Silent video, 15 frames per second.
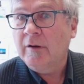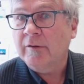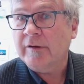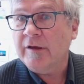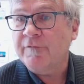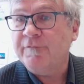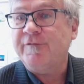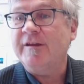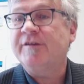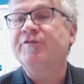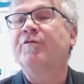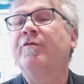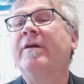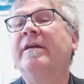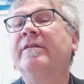Okay,
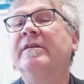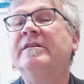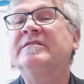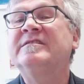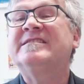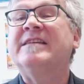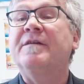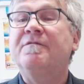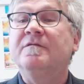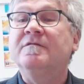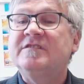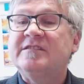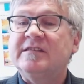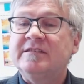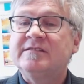featuring the Seven
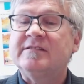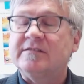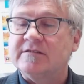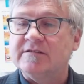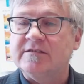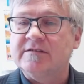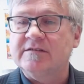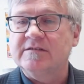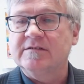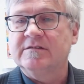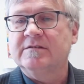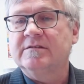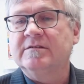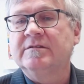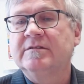Sisters.
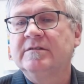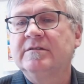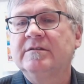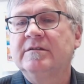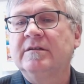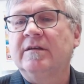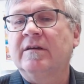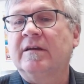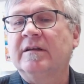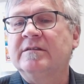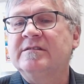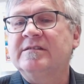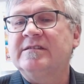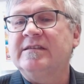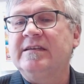You can
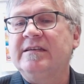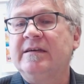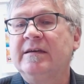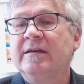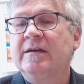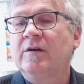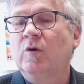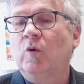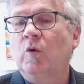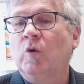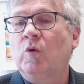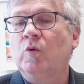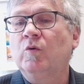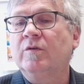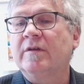see
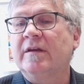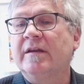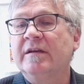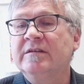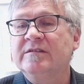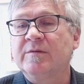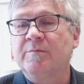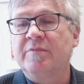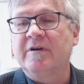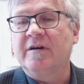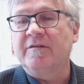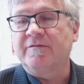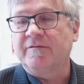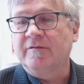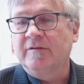who that is
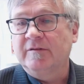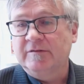above.